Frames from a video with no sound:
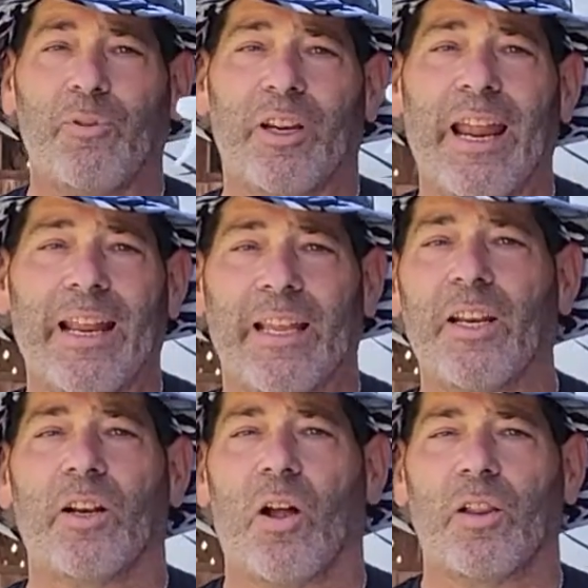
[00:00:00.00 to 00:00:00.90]
you can't get
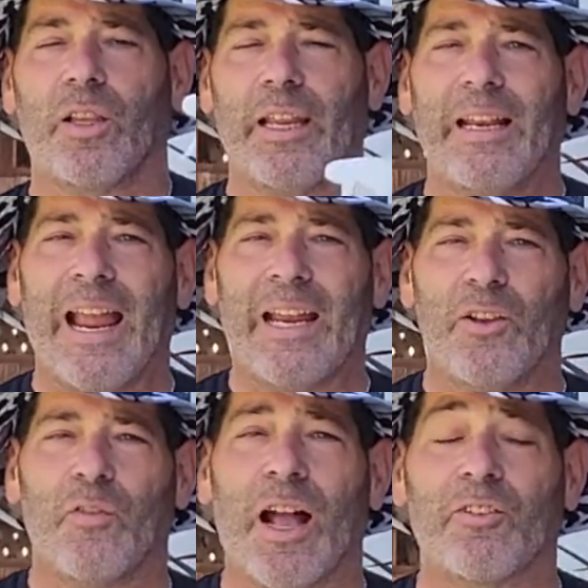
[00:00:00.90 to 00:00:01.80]
it all clean and
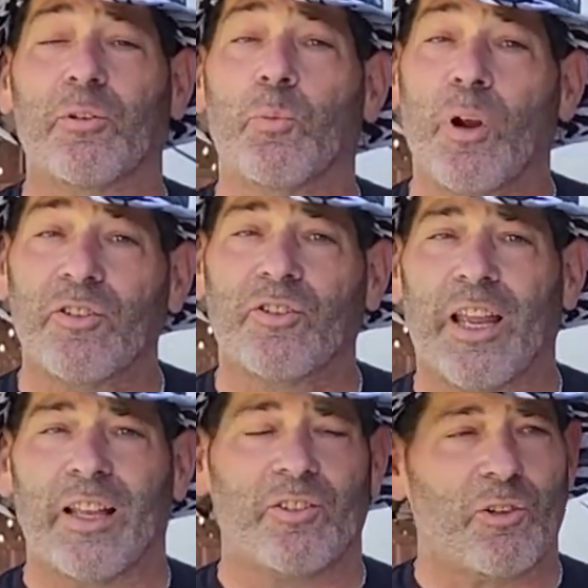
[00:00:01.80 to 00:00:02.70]
you've got some rust
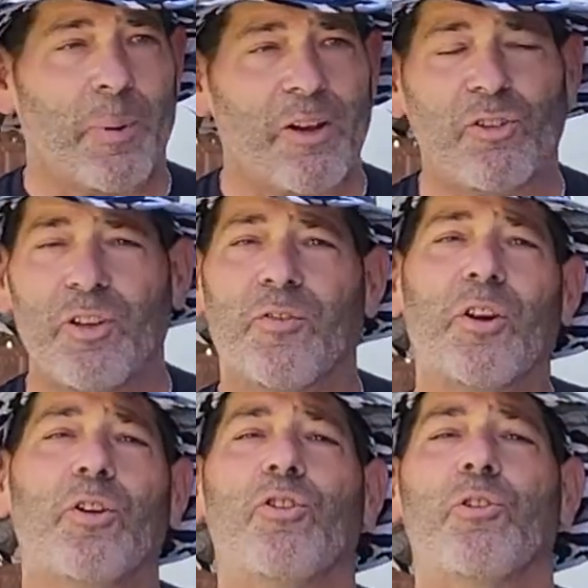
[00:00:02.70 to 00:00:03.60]
stains, especially if
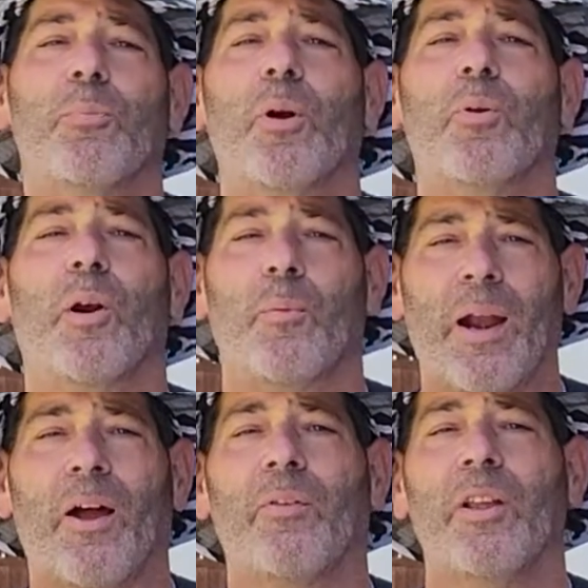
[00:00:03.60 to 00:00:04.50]
you use your boat
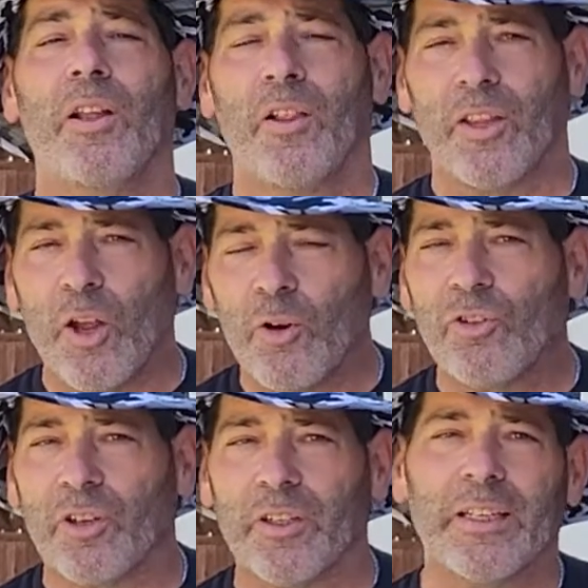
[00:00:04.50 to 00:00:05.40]
around the
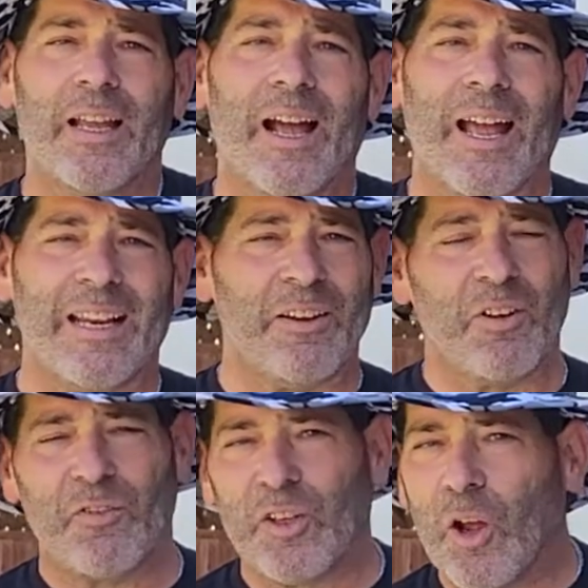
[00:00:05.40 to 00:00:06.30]
ocean. And even
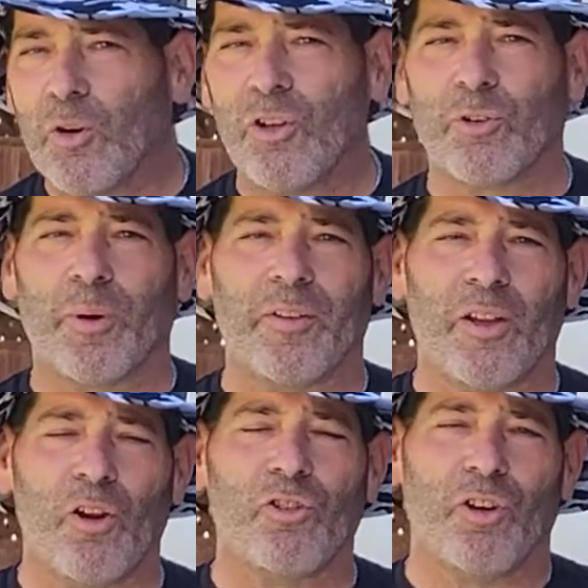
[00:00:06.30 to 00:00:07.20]
if you don't use around the
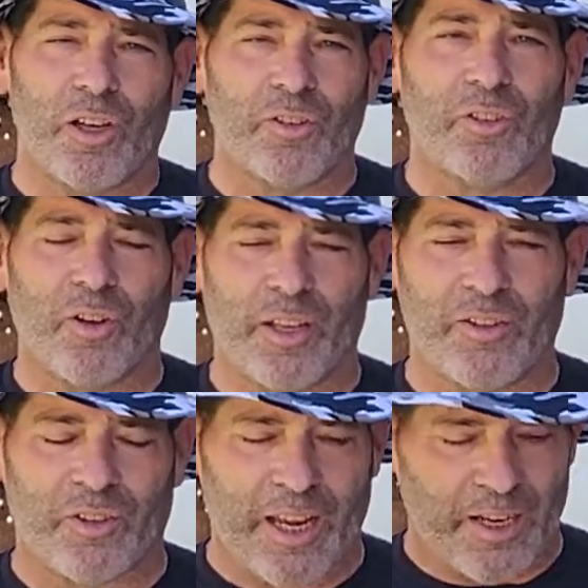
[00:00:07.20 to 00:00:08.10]
ocean, you can still get
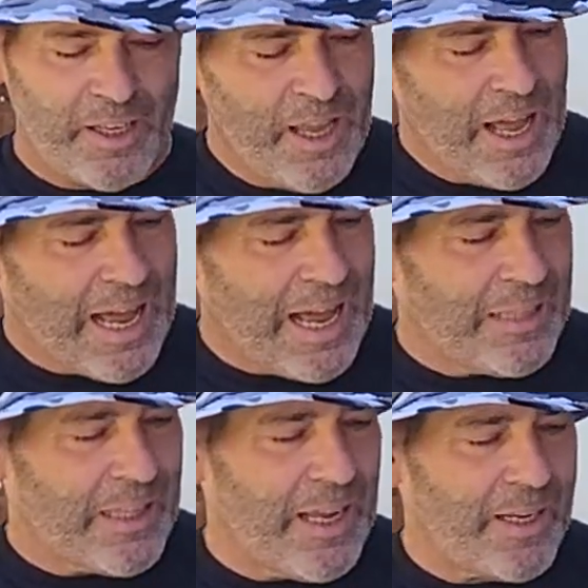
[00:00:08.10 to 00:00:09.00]
stained. I
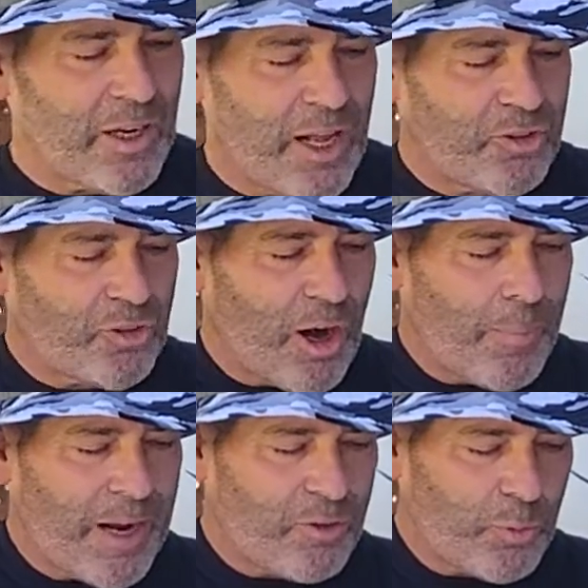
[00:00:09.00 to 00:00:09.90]
like
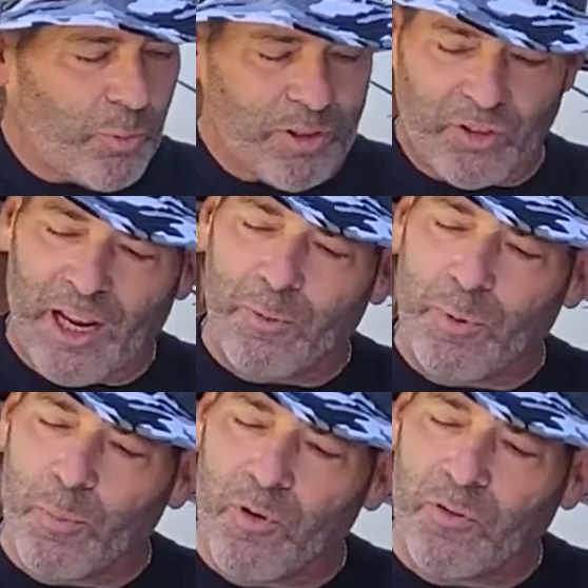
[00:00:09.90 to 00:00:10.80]
Starbright's rust stain
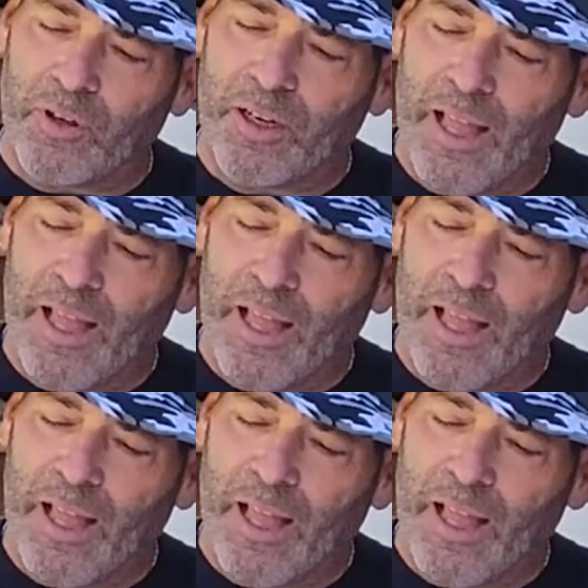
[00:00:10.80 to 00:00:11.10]
remover